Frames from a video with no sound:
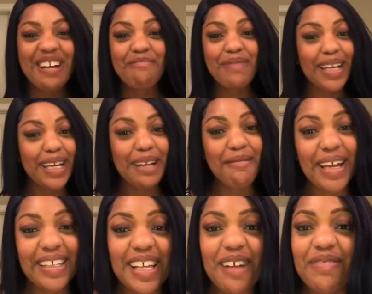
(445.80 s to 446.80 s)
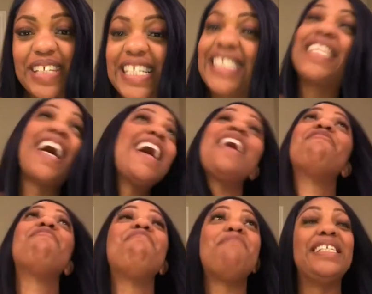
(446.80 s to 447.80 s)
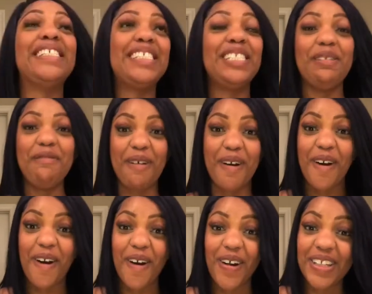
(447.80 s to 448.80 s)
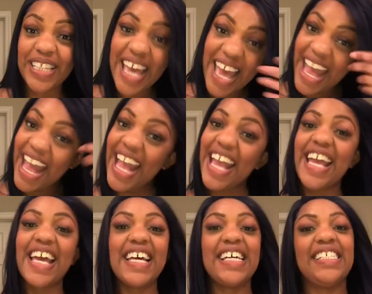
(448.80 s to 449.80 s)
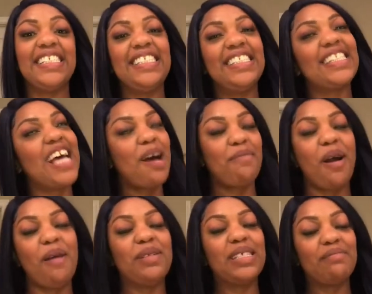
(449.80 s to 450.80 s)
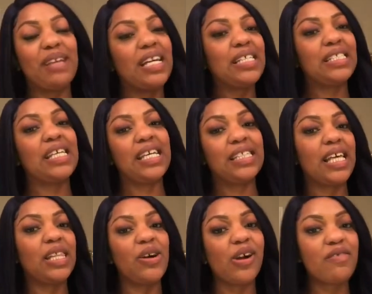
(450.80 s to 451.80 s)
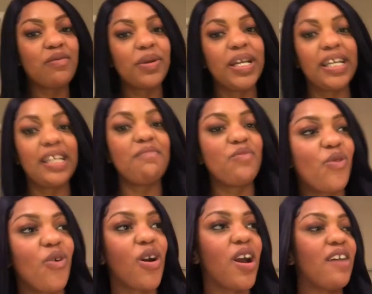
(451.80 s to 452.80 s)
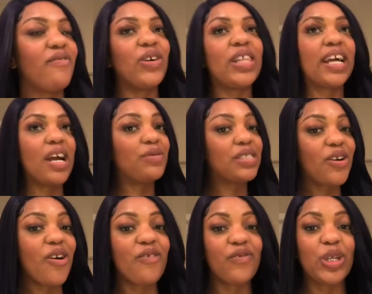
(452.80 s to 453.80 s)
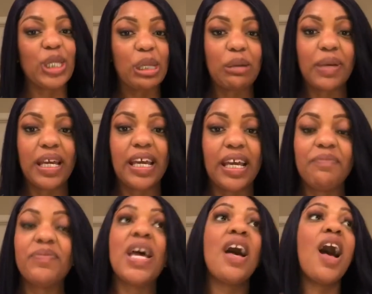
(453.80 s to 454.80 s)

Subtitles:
But anyway, lovelies, I have missed you all, and I promise I'm not going to take that long of a break anymore. I feel like I was gone for a little bit.